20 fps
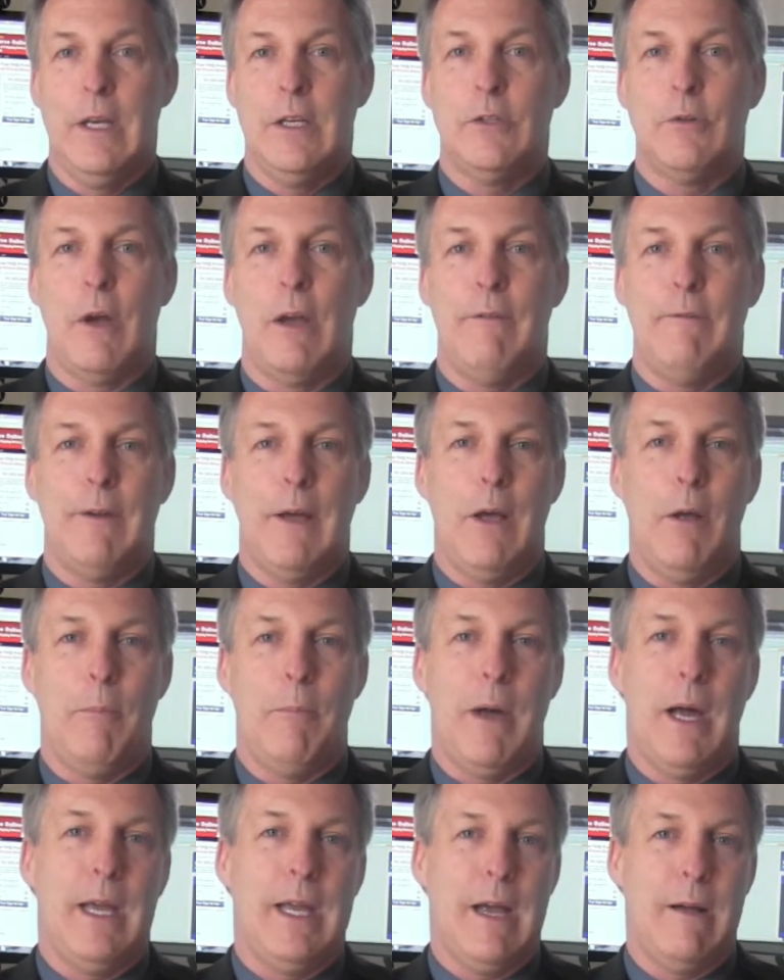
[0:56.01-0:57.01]
So I felt
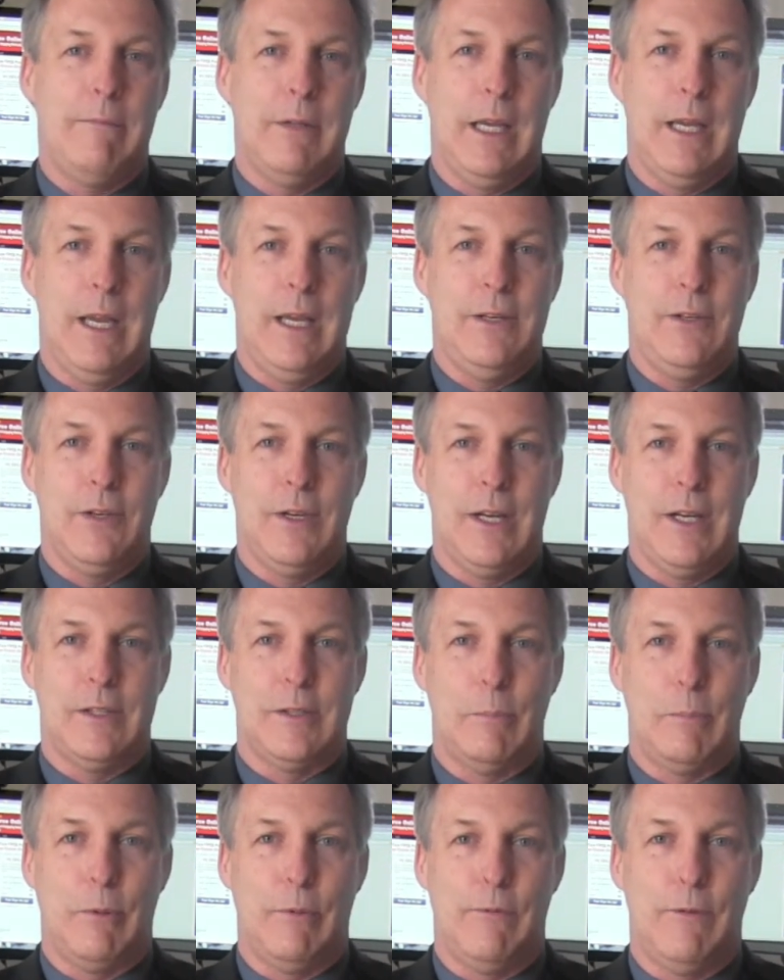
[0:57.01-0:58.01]
my obligation
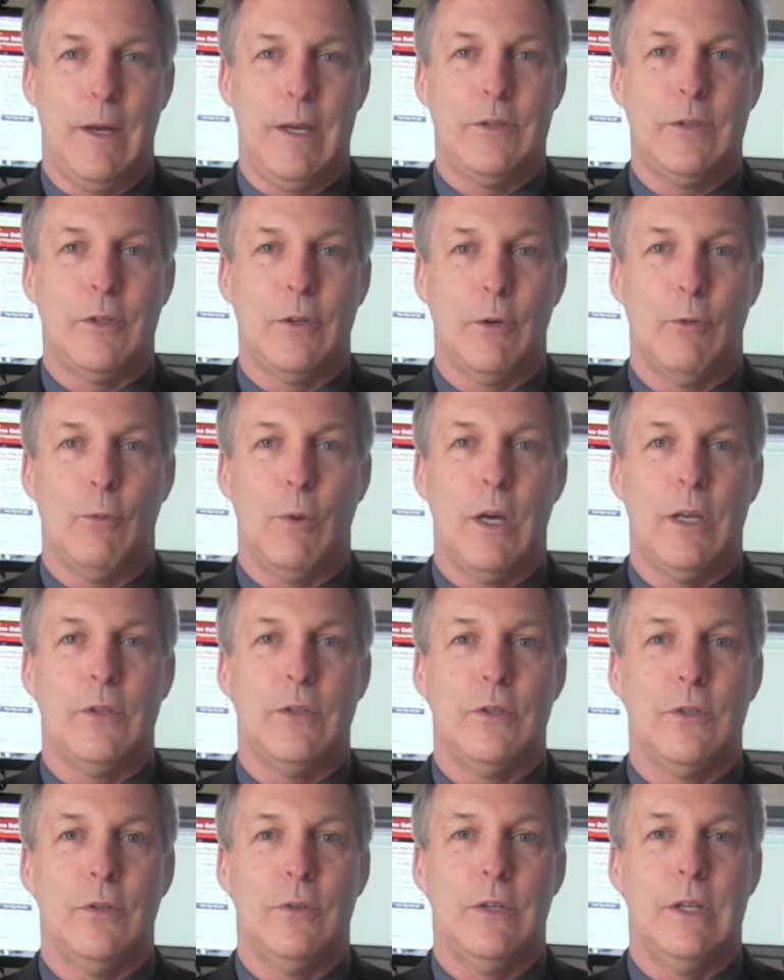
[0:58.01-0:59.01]
as a professor
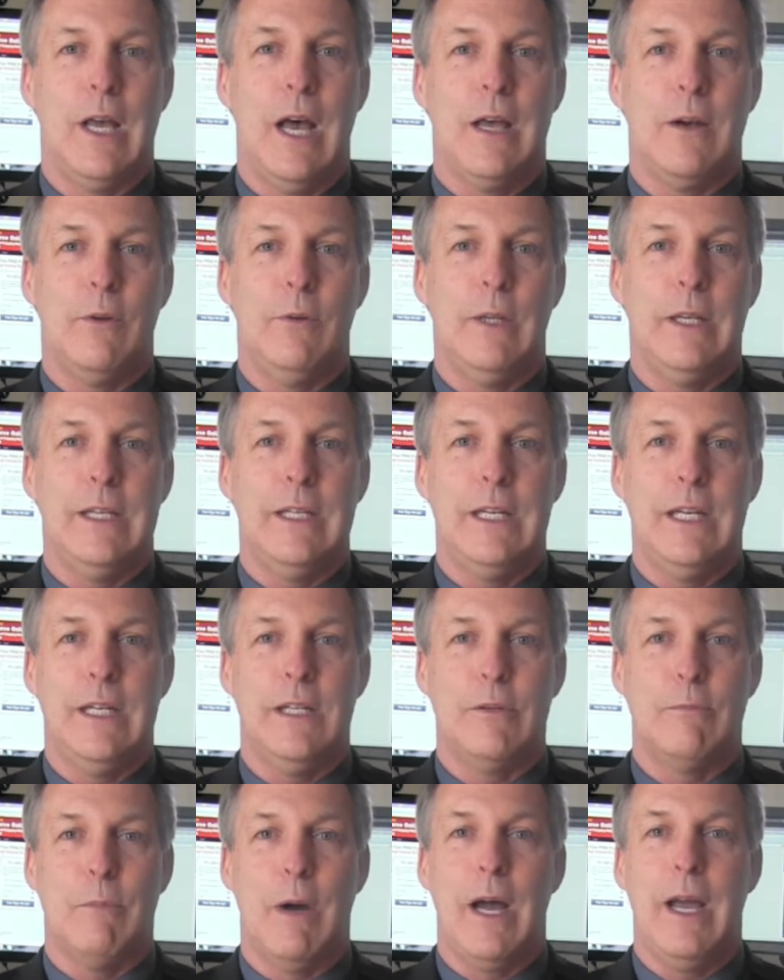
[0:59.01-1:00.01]
was to not only
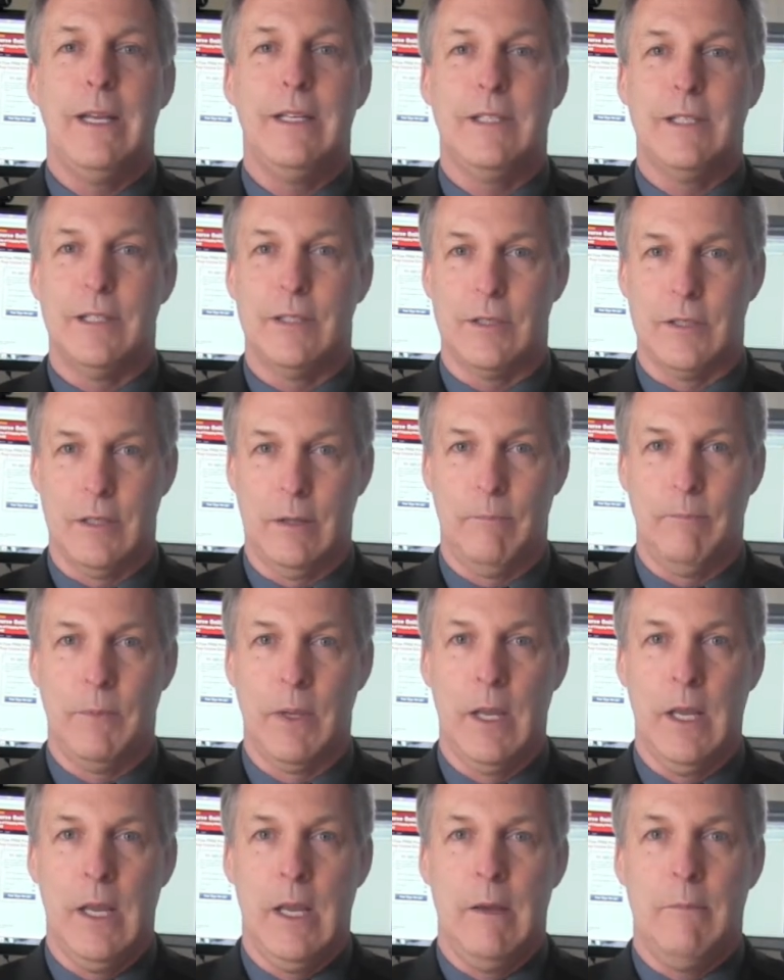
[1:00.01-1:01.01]
teach my system,
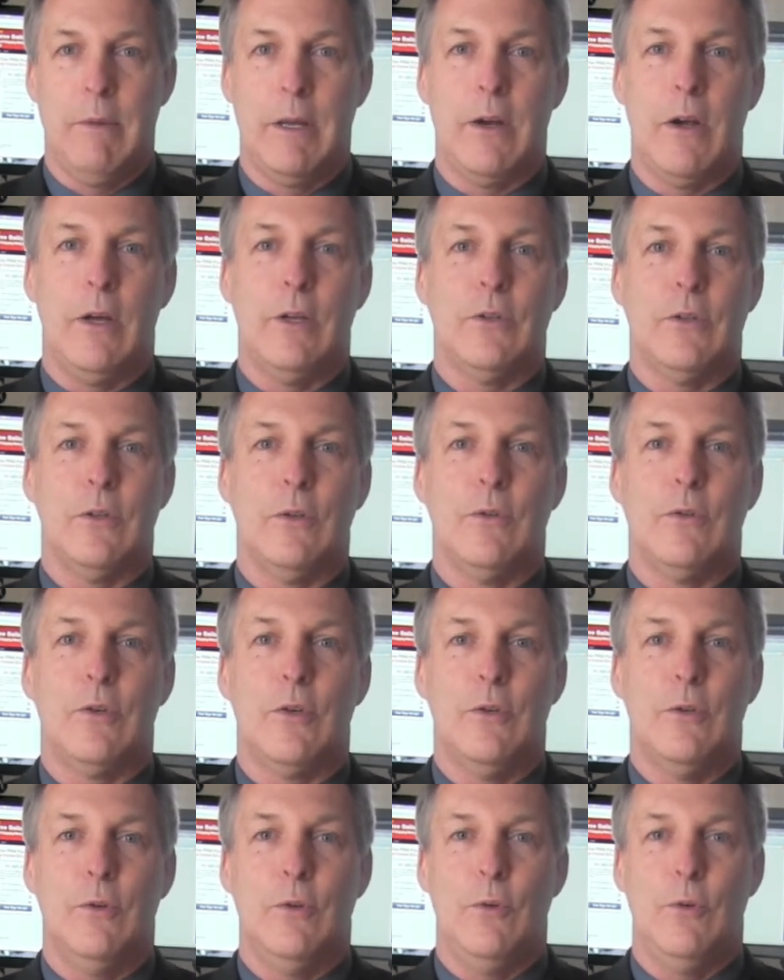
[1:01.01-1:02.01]
but also
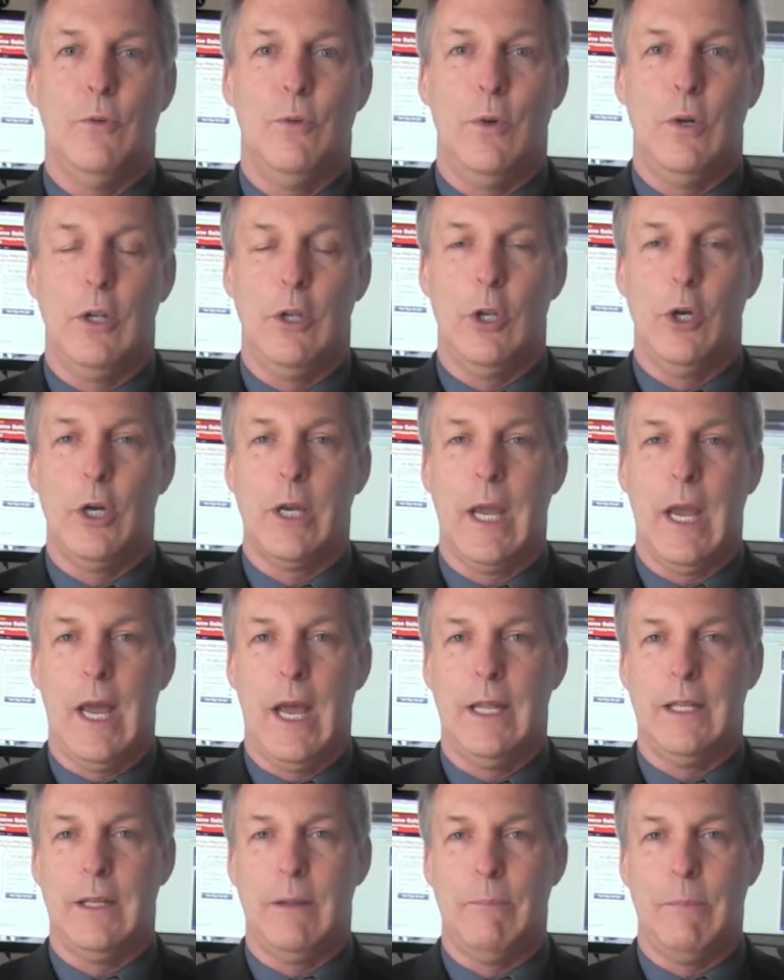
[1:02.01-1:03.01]
to look
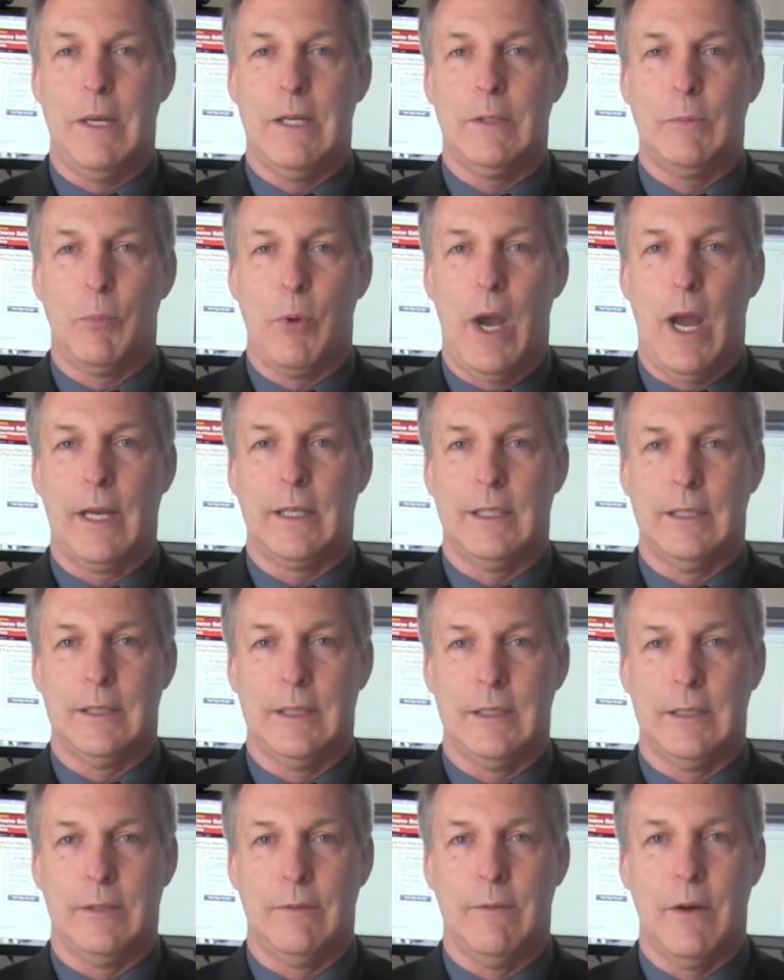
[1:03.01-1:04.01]
at the best practices